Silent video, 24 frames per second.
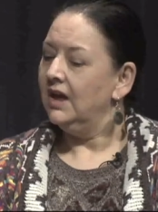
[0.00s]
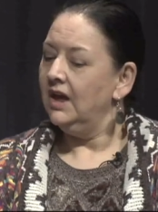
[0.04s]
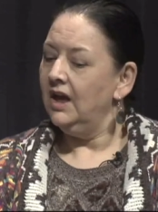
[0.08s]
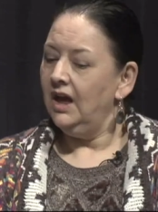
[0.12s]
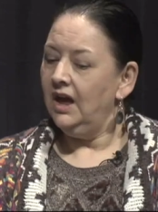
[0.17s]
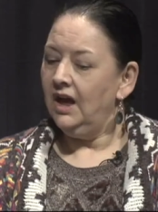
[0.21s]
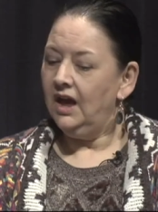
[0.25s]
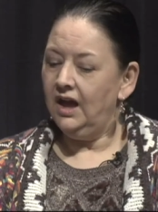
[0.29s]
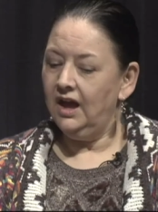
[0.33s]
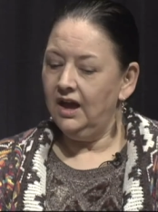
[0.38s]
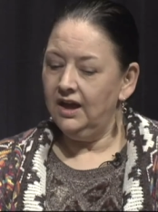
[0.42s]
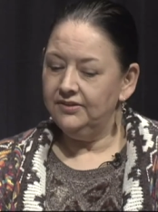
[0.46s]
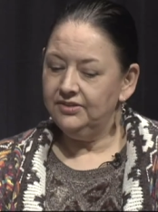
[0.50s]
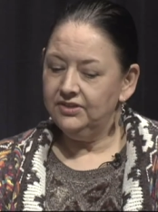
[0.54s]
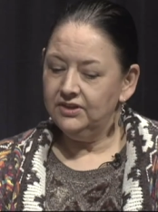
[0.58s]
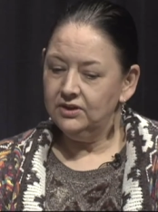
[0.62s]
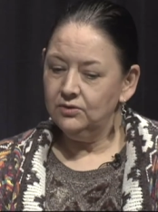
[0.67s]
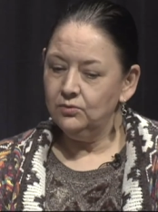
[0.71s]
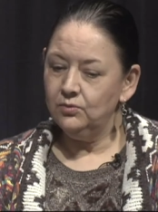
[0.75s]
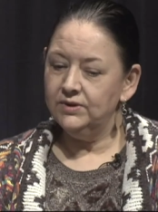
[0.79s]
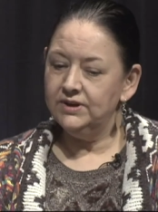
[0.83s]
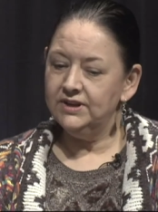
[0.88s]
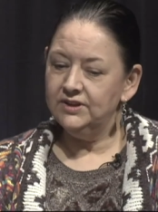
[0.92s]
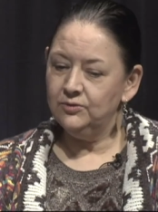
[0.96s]
I
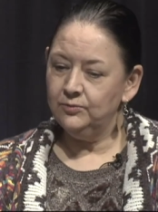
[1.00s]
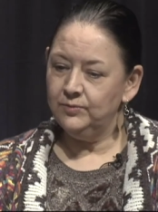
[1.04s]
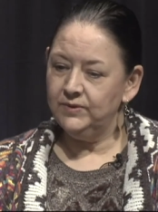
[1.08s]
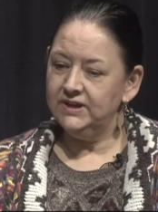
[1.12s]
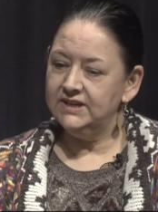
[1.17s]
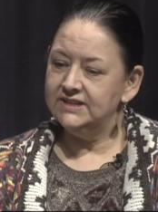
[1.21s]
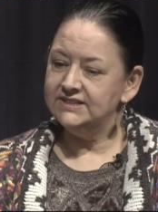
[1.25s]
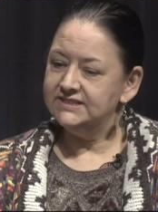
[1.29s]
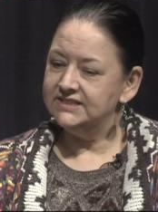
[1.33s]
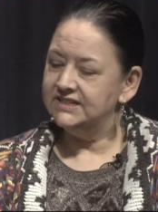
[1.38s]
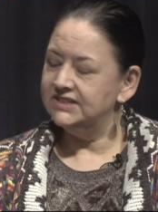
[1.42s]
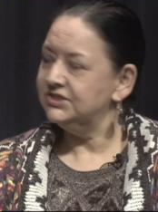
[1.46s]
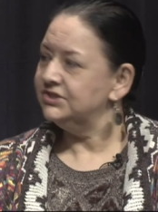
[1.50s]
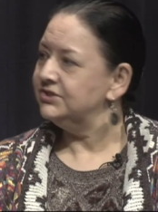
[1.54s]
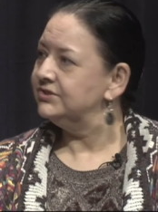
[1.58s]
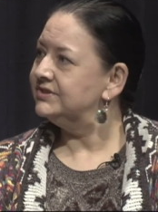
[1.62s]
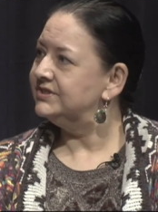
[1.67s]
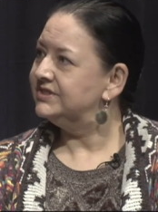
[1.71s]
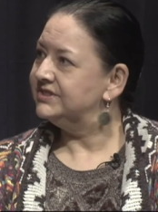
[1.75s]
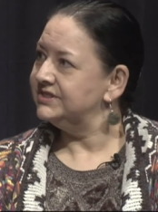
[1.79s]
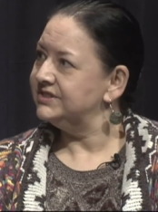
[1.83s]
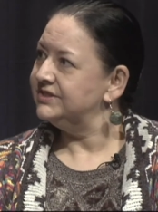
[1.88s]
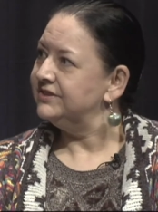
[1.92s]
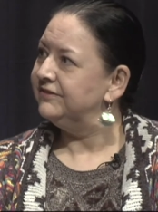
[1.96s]
think one of the biggest issues
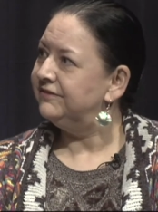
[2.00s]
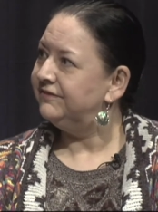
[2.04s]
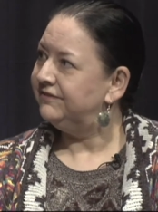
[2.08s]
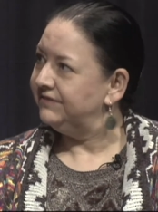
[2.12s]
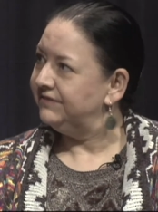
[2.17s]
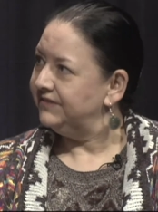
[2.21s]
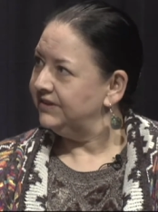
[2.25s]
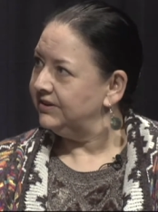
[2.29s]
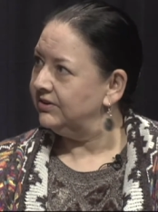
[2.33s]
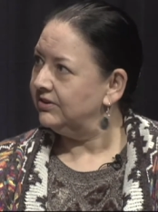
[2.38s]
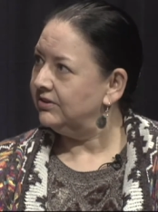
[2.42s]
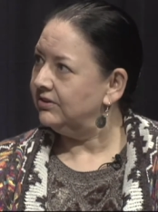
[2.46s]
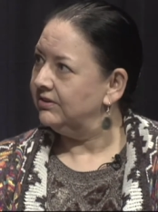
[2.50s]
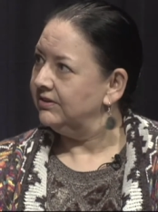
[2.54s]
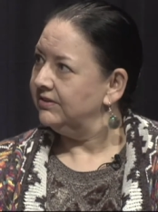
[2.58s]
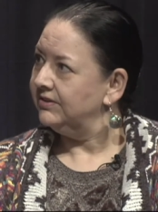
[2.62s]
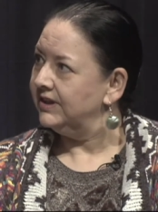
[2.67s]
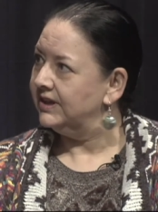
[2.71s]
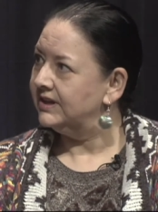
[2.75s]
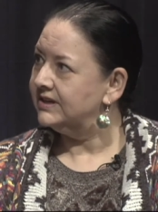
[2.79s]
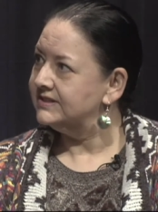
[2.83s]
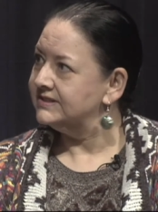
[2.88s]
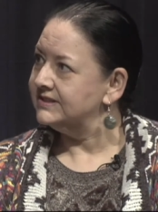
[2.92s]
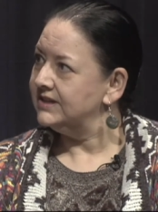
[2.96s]
is the fear
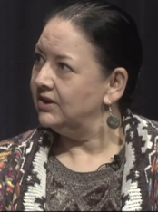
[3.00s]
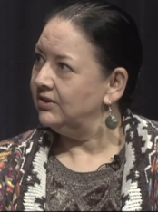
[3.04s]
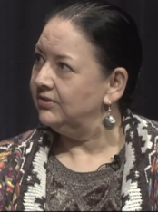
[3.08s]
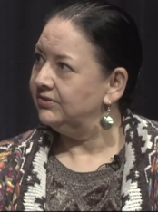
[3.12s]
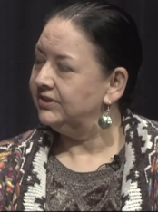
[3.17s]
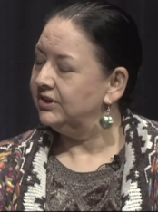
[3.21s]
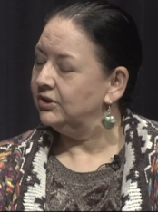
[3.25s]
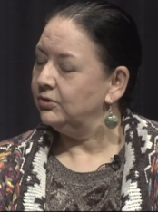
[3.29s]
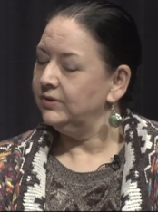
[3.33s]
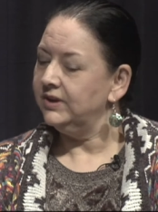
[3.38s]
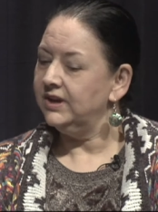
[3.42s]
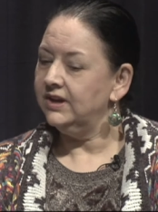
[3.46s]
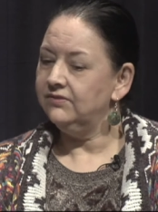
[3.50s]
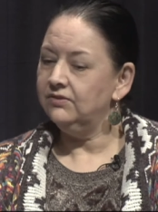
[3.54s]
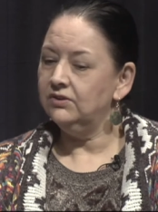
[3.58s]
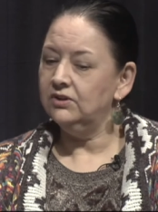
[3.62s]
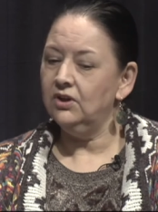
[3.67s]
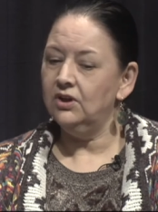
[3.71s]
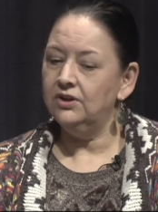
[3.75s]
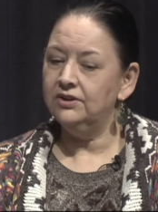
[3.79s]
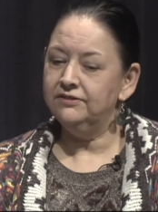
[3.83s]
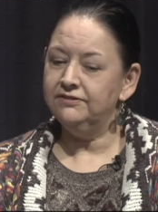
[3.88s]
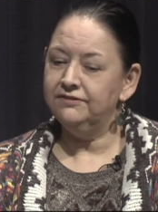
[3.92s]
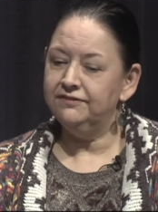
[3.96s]
that is out there. We have a
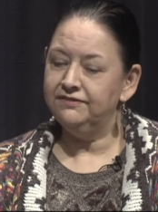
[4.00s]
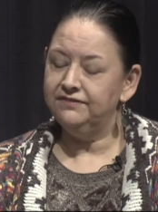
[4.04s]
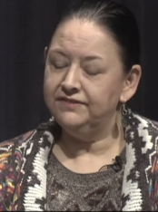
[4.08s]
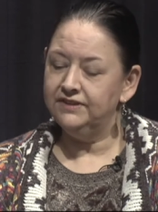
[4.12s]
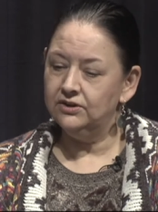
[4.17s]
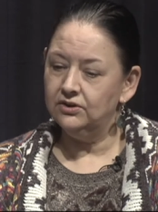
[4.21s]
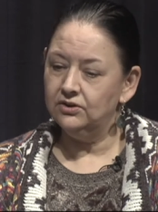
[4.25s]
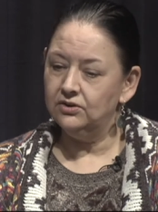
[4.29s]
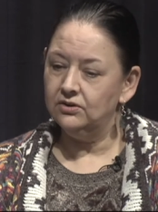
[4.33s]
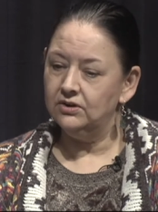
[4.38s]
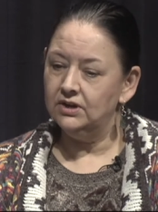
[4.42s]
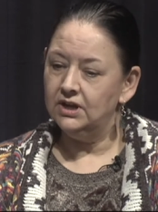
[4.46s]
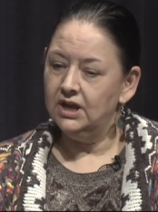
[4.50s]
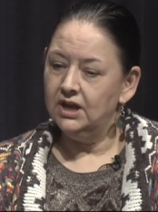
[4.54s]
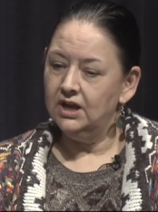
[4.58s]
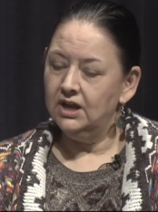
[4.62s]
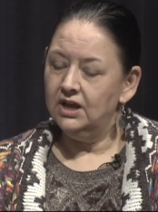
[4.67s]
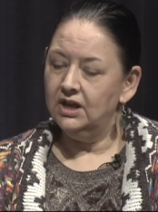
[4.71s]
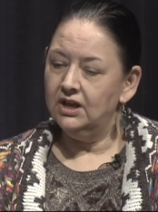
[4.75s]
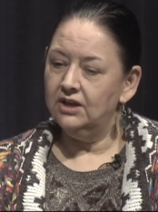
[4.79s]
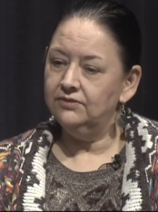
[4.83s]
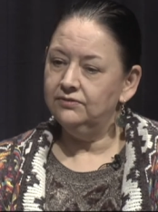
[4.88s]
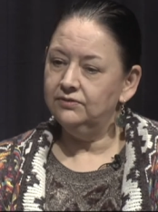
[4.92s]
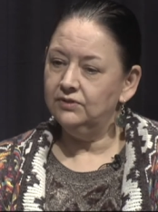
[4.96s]
lot of fear
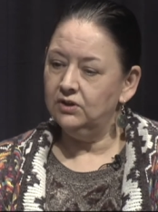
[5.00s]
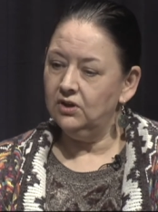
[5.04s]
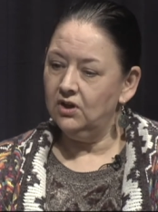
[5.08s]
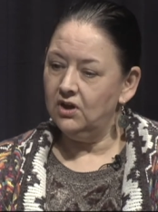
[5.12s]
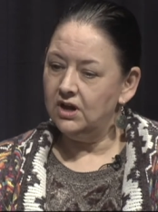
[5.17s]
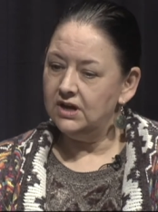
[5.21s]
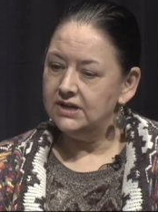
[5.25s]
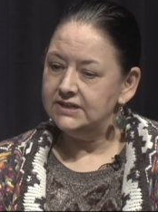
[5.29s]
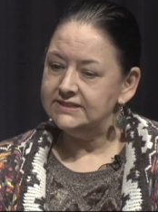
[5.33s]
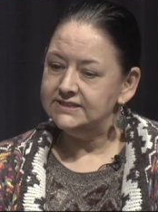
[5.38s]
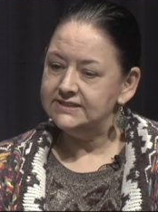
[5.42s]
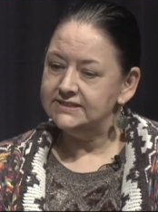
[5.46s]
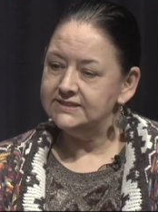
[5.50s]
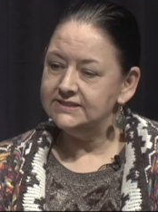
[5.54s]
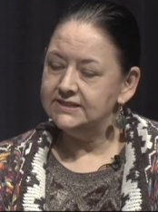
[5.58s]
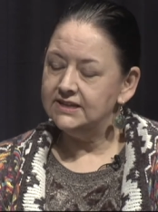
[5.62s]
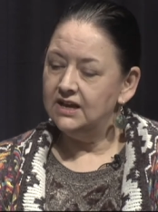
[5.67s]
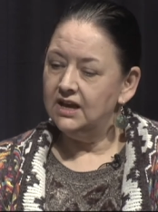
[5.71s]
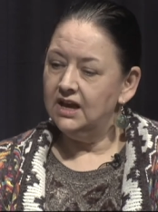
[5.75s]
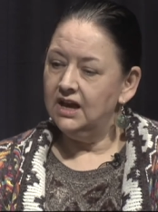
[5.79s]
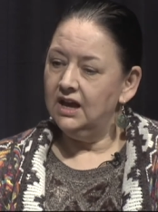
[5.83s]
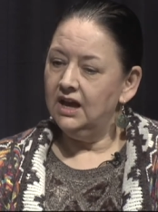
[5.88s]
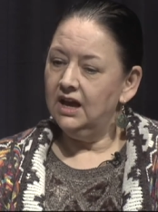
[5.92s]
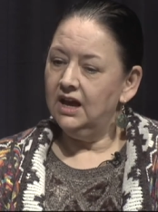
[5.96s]
of loss,
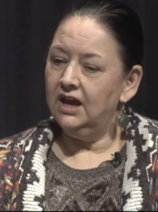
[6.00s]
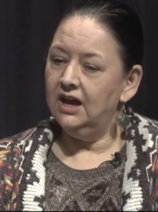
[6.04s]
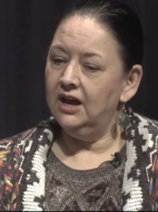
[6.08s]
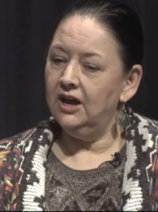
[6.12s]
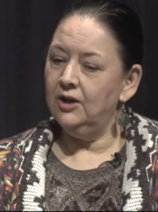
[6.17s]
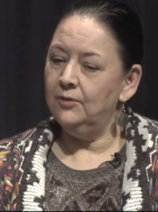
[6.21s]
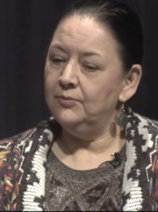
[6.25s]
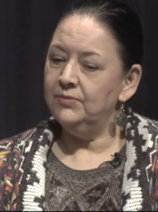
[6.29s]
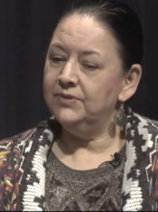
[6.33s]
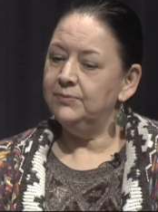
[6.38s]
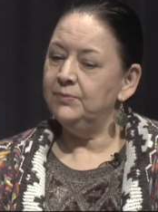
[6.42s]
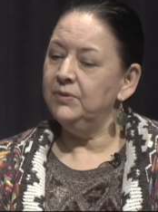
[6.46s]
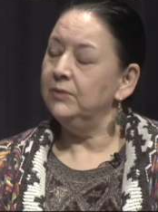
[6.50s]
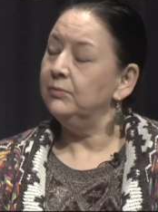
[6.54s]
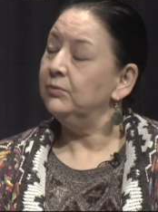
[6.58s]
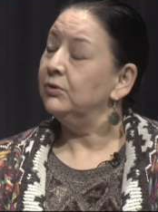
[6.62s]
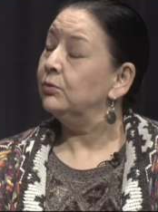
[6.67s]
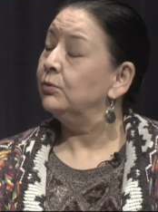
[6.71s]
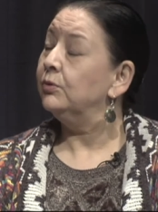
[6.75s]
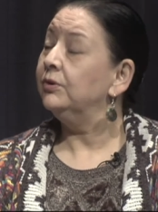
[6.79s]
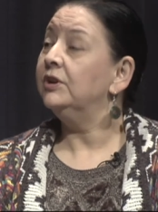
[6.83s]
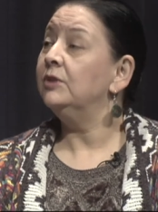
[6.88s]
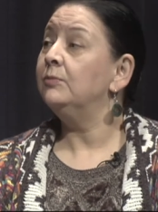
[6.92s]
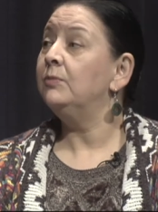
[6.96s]
um, people are
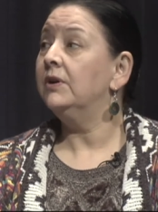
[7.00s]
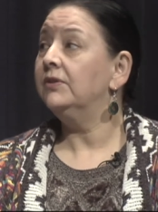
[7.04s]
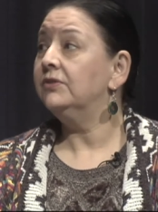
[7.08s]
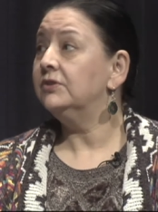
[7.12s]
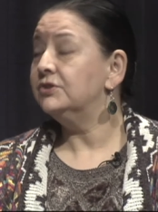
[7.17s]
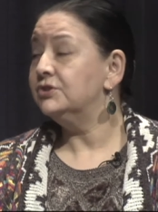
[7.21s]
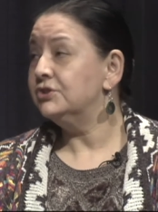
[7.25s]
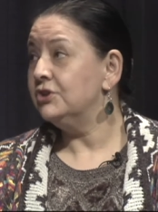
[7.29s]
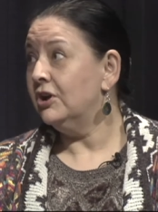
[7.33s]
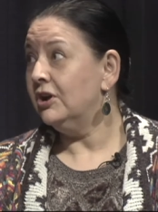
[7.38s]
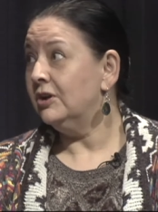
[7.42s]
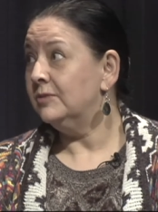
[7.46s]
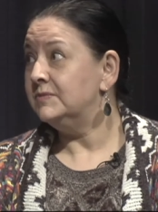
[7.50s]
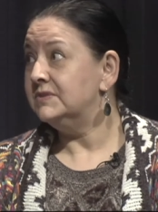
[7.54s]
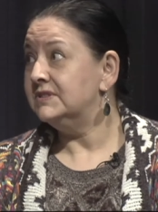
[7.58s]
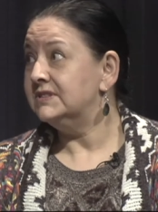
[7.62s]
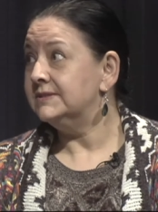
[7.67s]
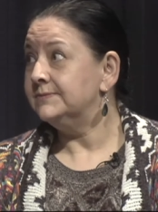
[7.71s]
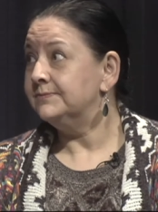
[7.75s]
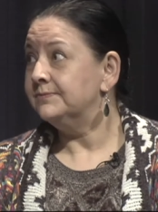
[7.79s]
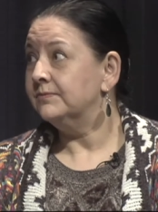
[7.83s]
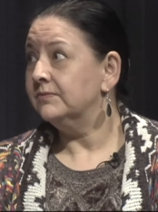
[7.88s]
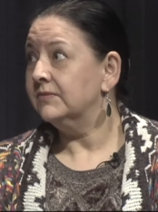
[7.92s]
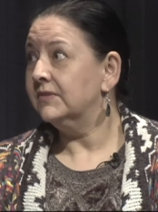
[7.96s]
worried about their jobs.
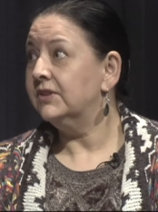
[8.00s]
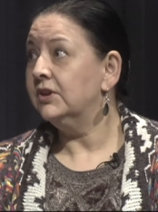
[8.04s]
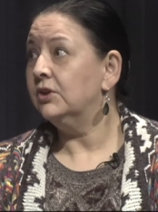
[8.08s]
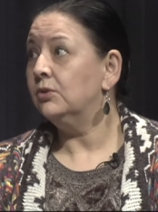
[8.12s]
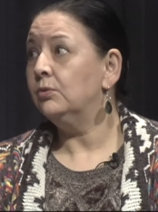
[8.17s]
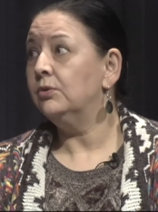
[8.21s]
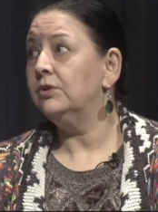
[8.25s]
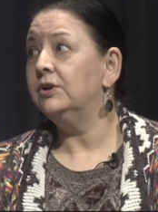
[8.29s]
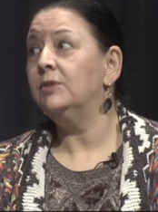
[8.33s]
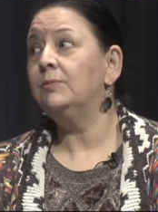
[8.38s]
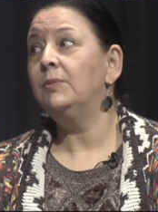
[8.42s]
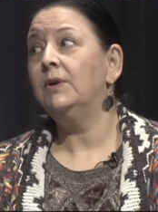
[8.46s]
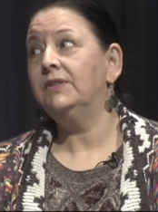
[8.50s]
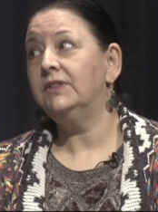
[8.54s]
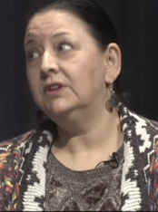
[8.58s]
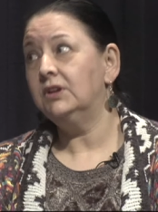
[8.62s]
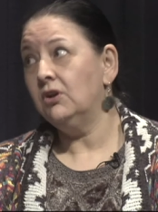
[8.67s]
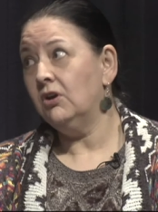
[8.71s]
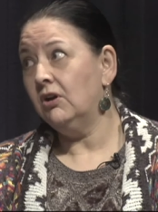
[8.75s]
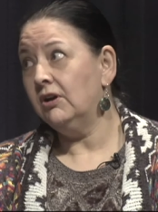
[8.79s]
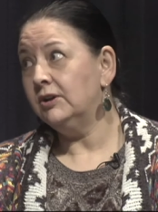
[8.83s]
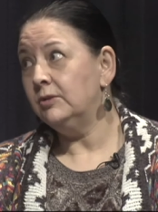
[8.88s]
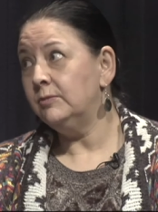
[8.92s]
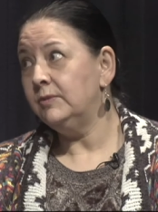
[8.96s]
They're worried about the
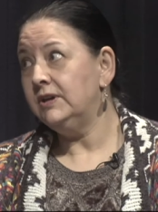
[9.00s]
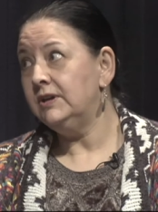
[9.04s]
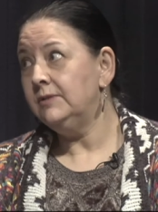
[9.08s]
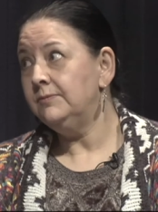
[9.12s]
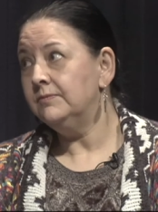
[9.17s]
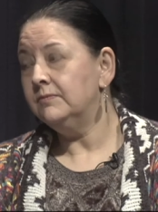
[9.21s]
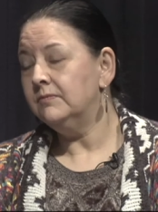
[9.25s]
economy.